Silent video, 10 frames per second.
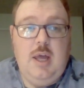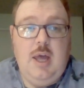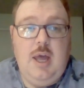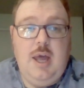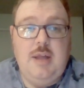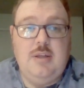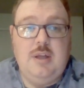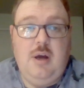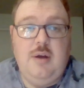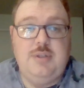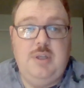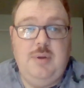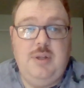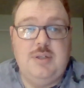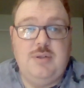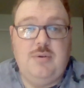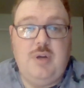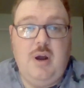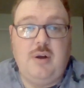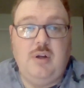And all still with this
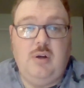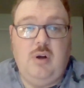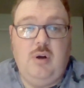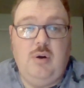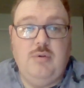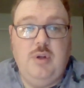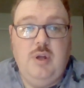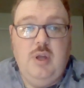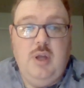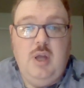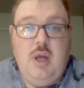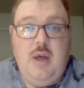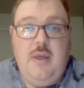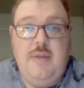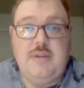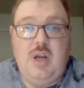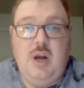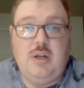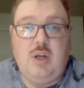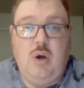character called is a
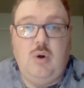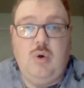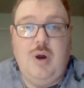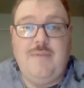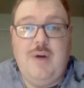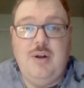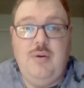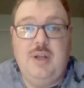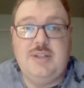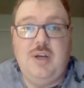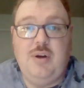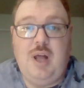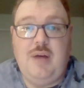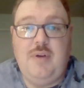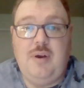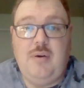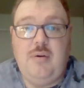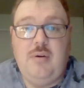character called Greffon who gets killed off here,